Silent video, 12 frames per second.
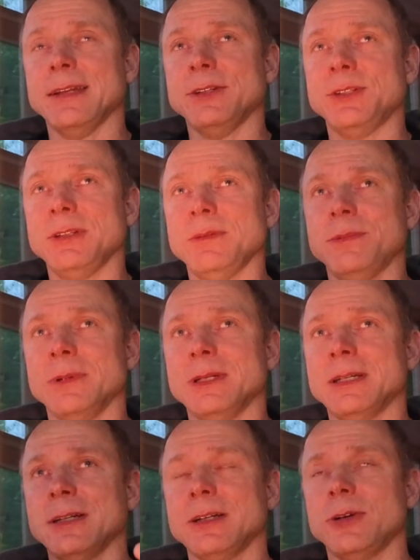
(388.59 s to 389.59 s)
then 2
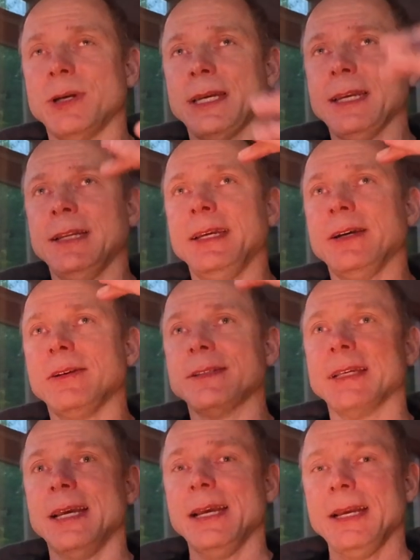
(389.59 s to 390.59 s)
quick inhales,